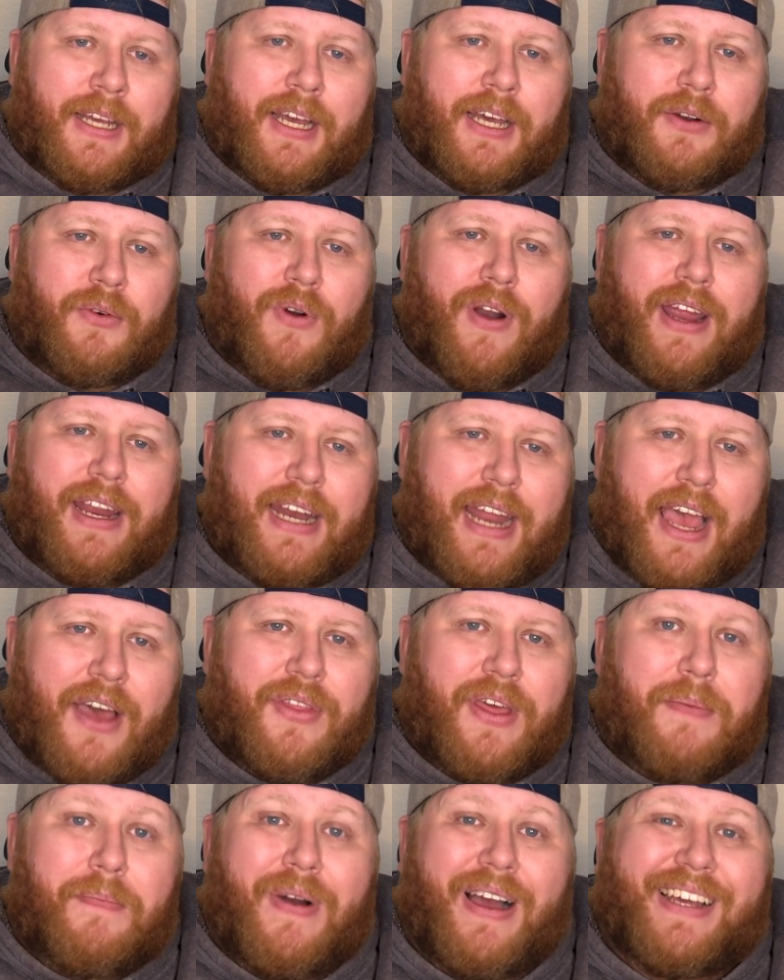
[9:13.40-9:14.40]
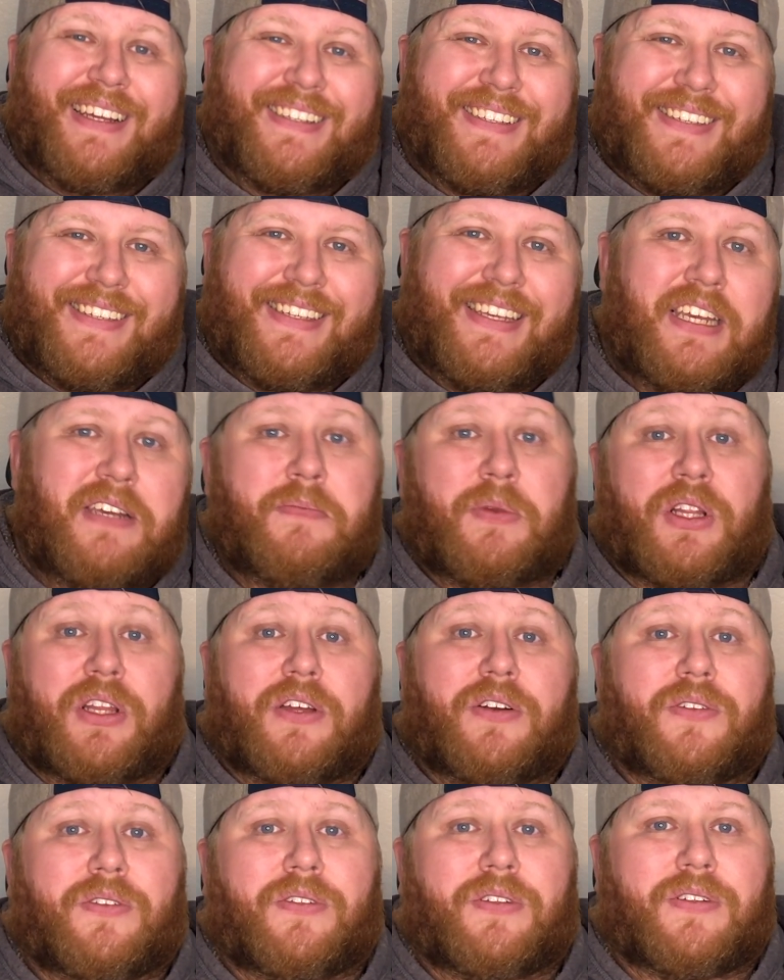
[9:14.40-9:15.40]
And right now they might seem a
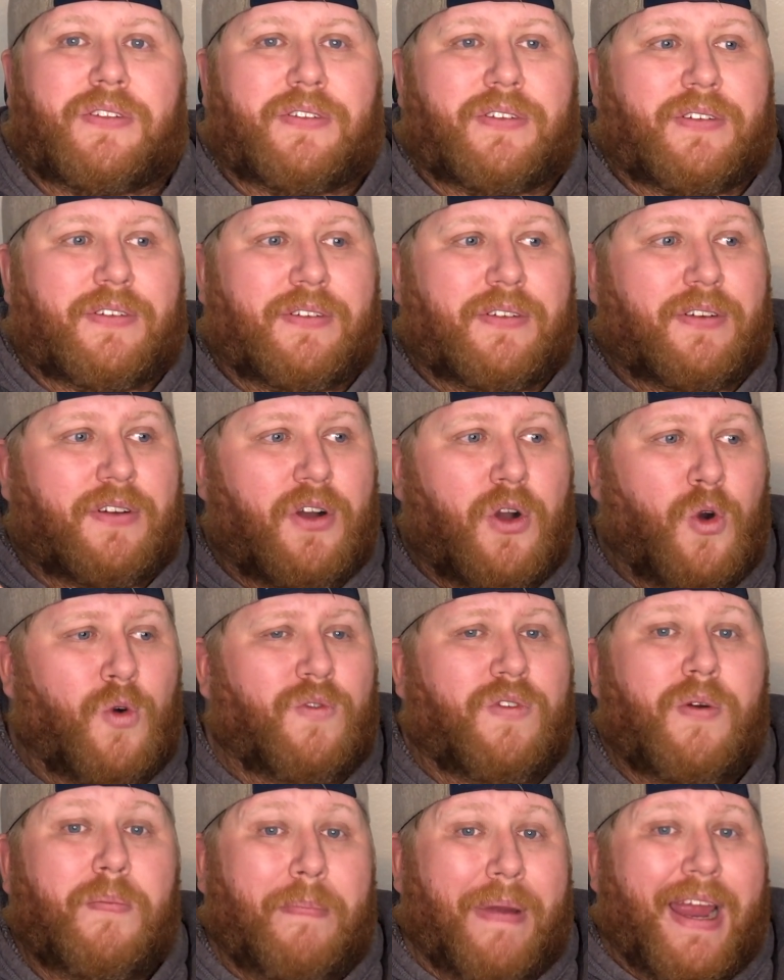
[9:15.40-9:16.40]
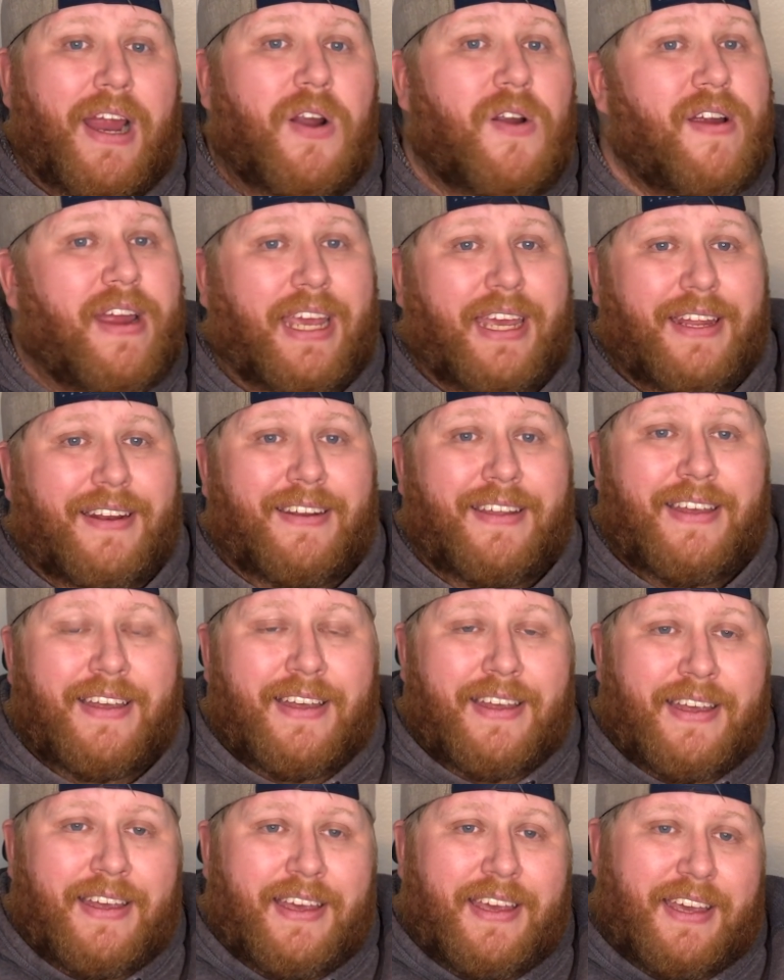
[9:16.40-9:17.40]
little overbearing. And
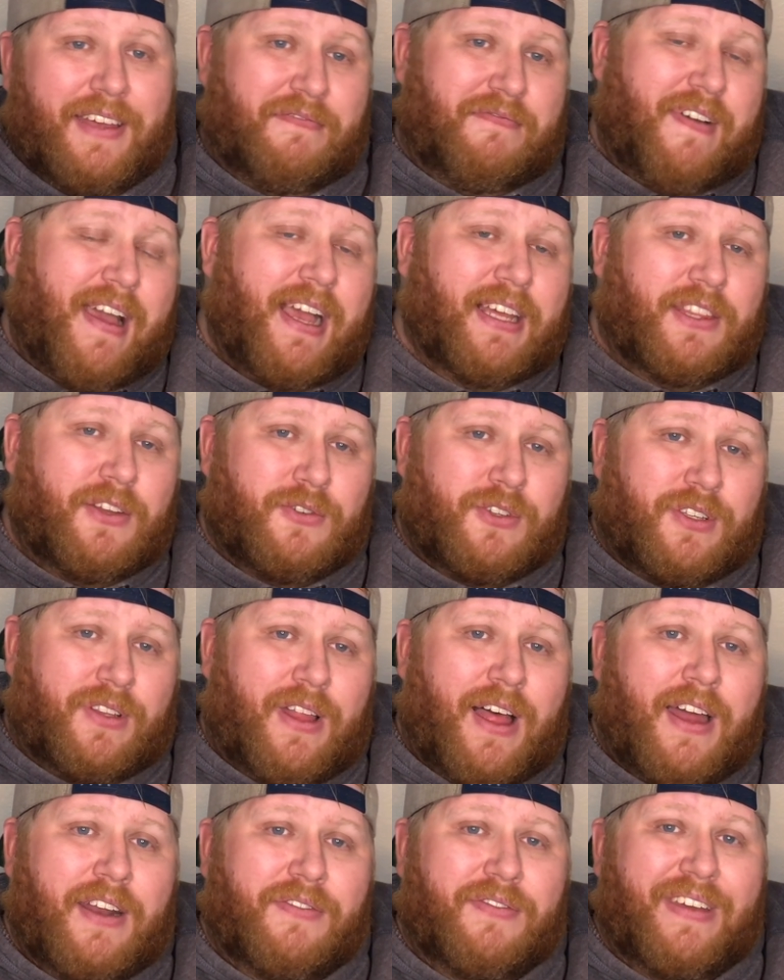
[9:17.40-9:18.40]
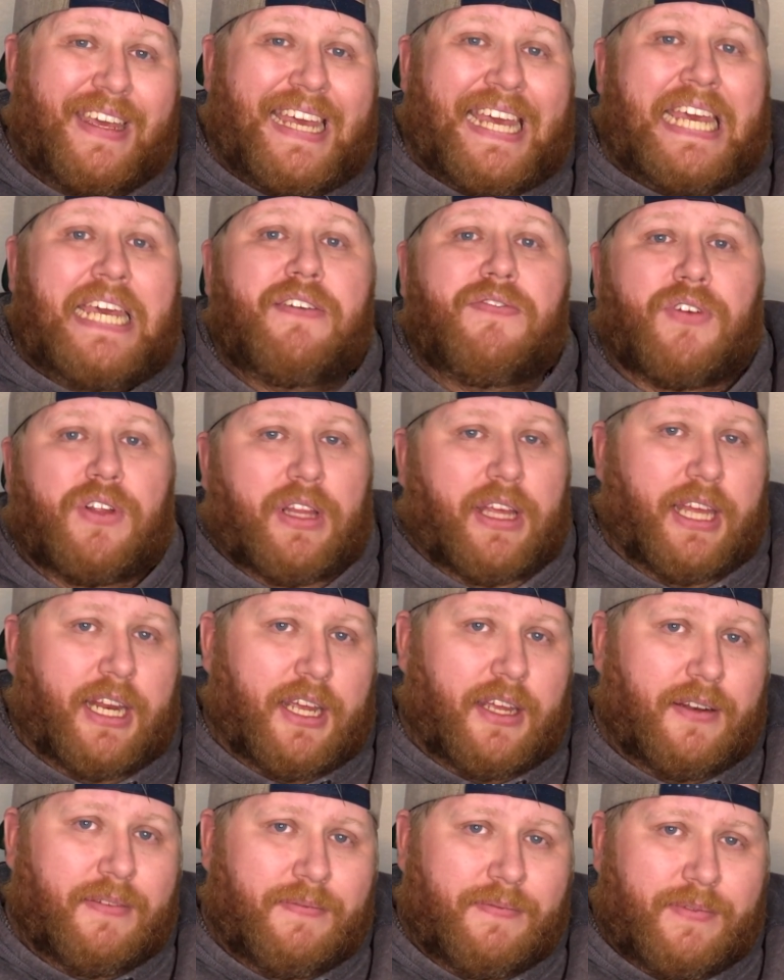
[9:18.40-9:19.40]
in fact, there's a lot of evil in
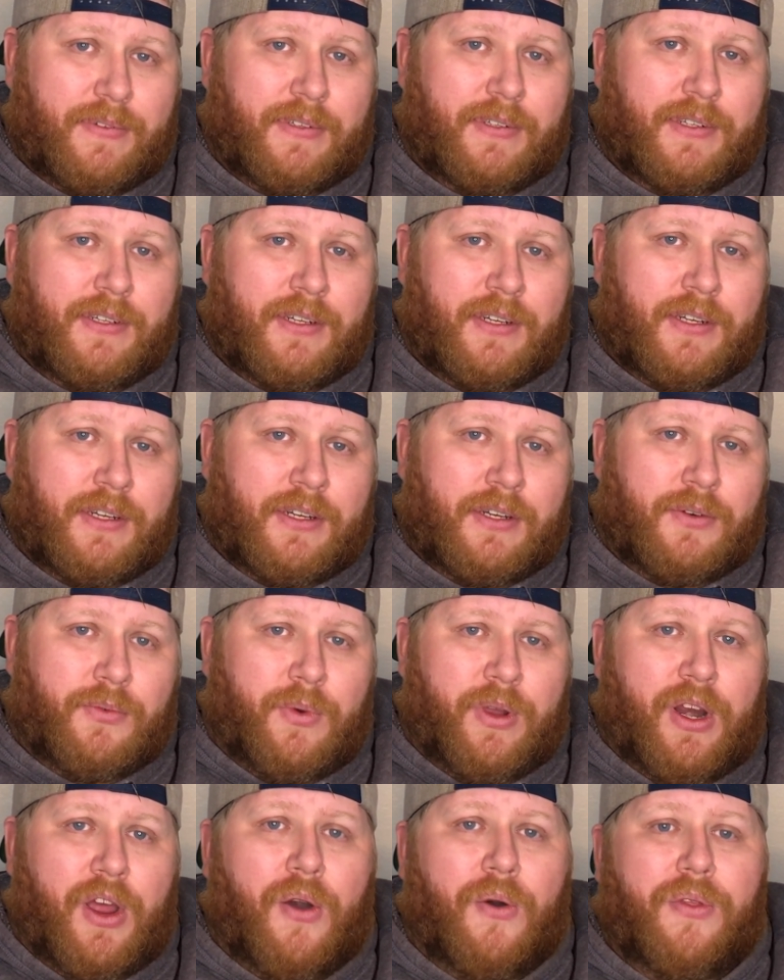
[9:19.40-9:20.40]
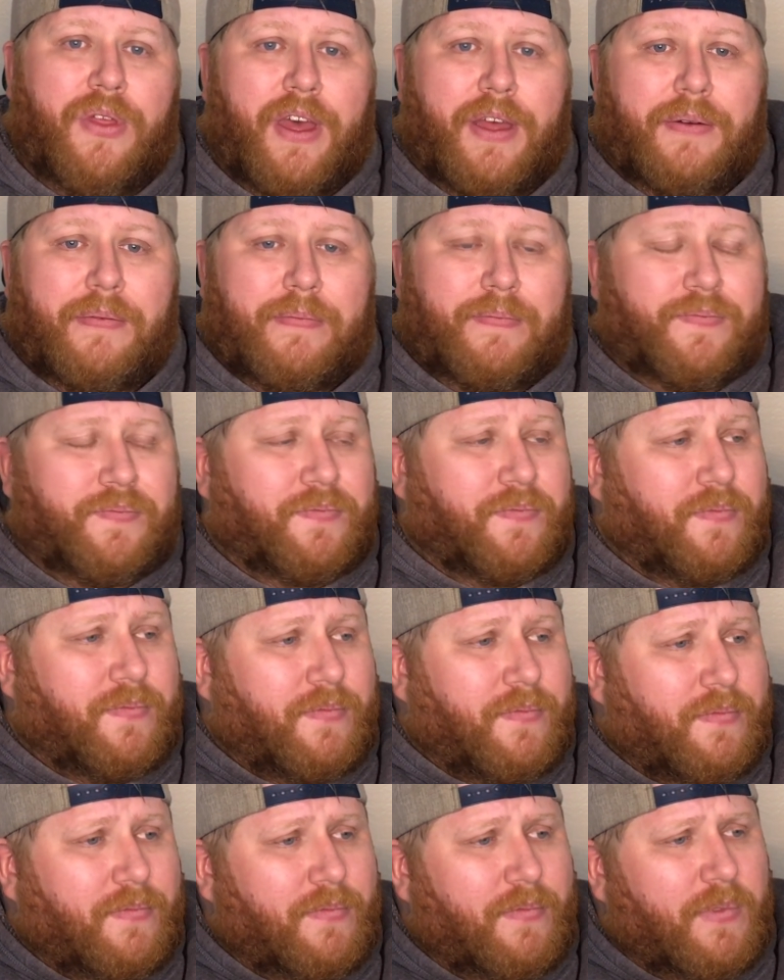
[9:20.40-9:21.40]
it. We know that
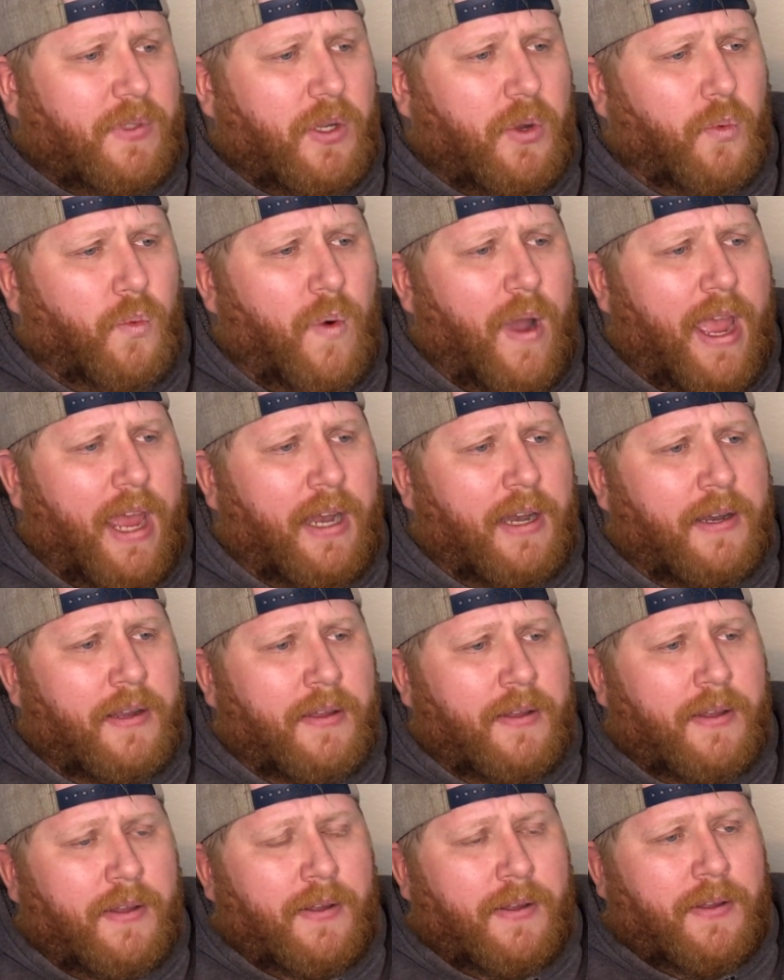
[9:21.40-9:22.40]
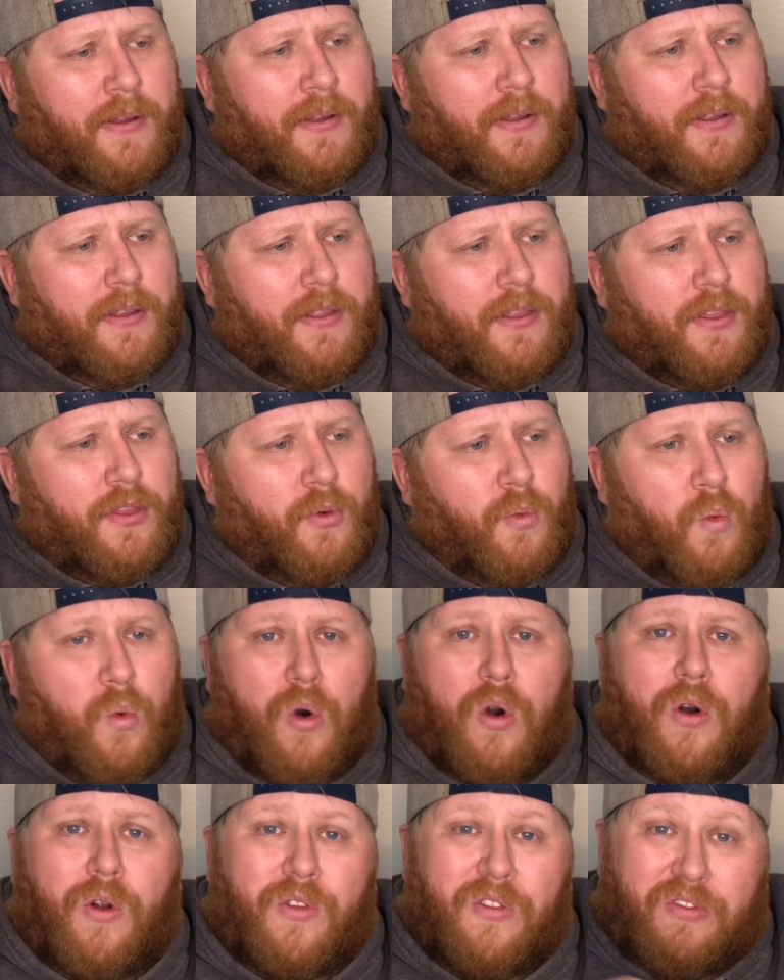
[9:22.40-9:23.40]
when the
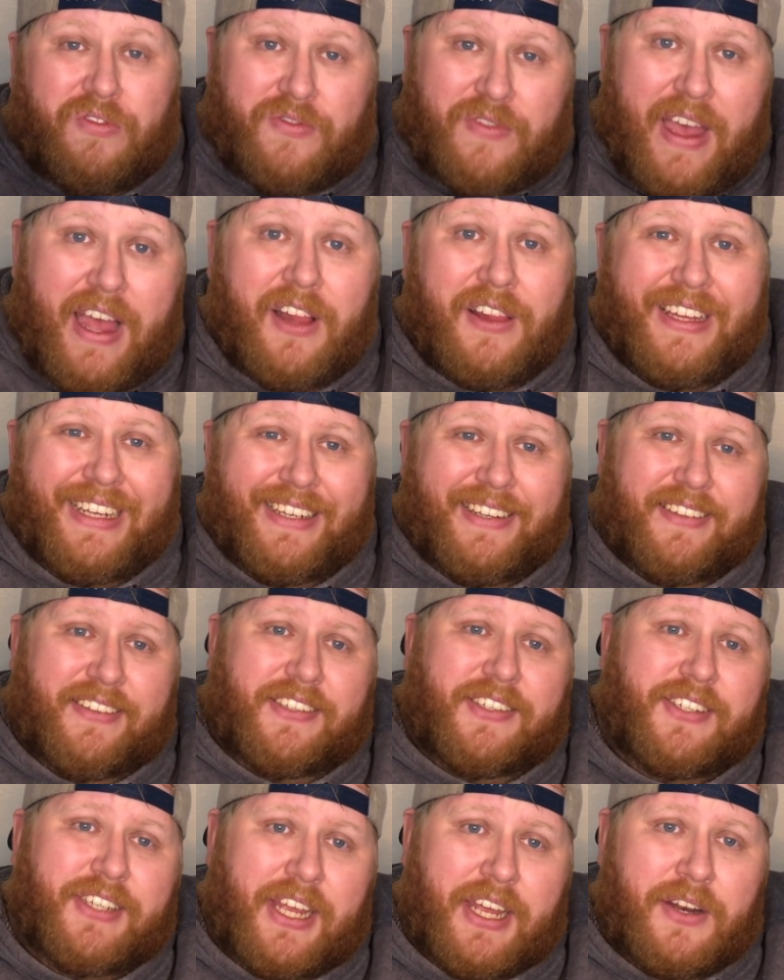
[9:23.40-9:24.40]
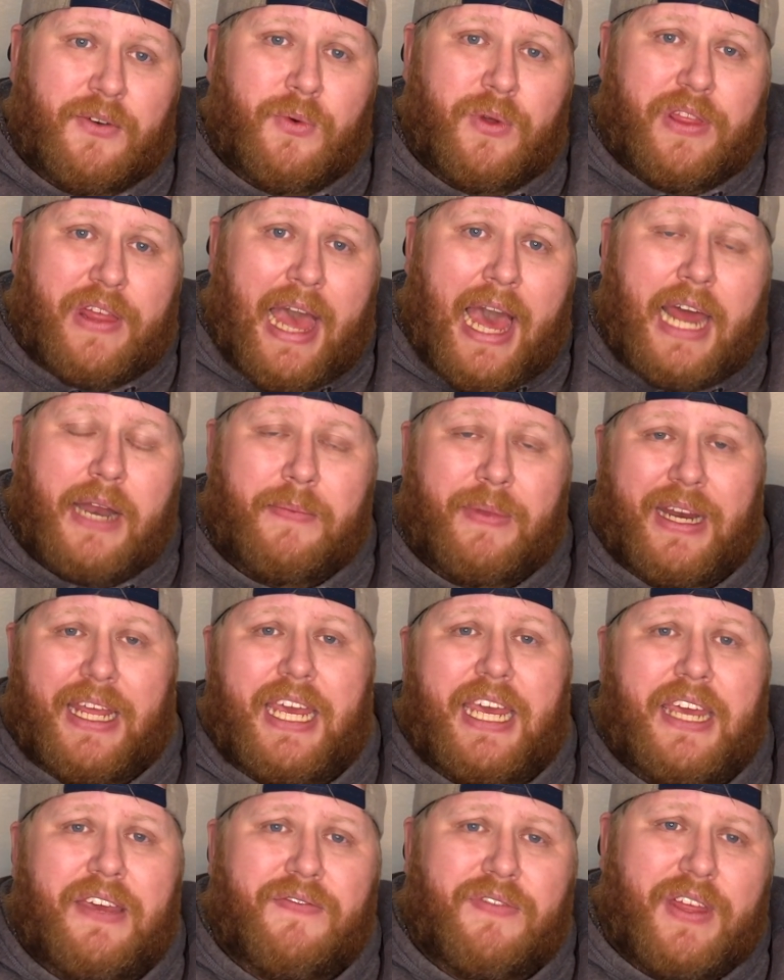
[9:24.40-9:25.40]
world fell into sin with Adam and
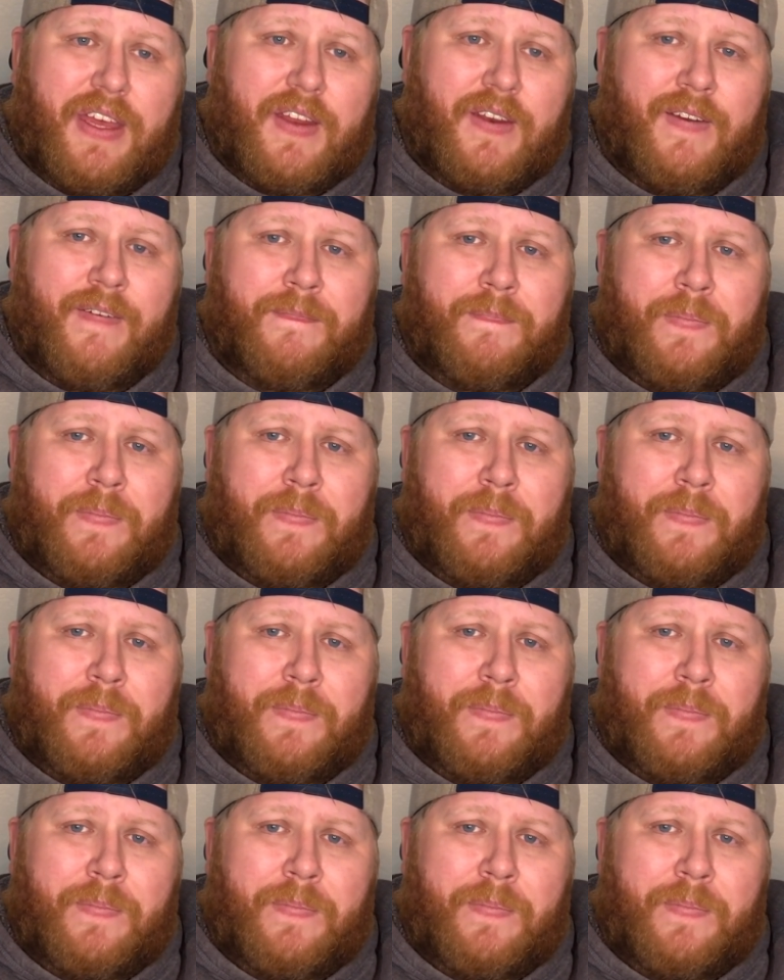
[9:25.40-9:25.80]
Eve, that